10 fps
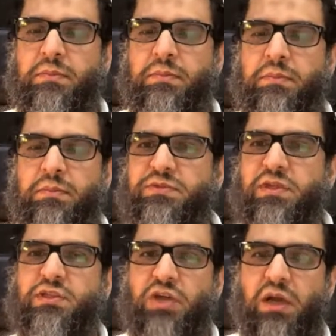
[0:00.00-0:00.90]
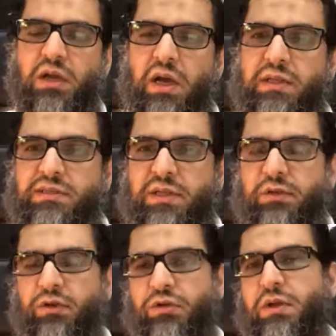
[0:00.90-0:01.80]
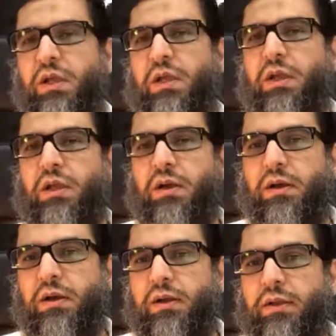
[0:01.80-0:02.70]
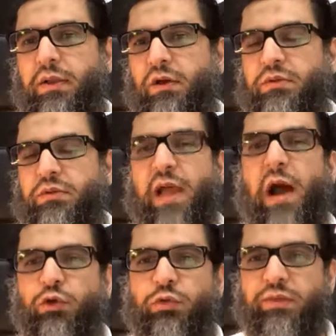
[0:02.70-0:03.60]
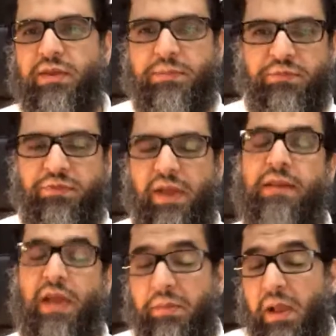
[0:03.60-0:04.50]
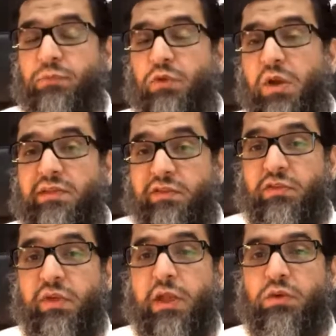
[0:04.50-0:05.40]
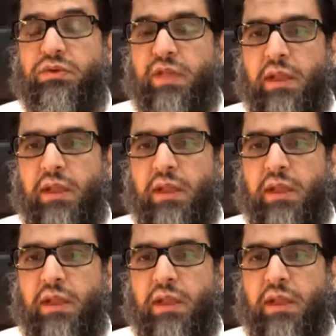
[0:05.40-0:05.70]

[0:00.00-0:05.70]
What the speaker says: Muslims and the young guns, and that how do we, and alhamdulillah, this is a very good thing.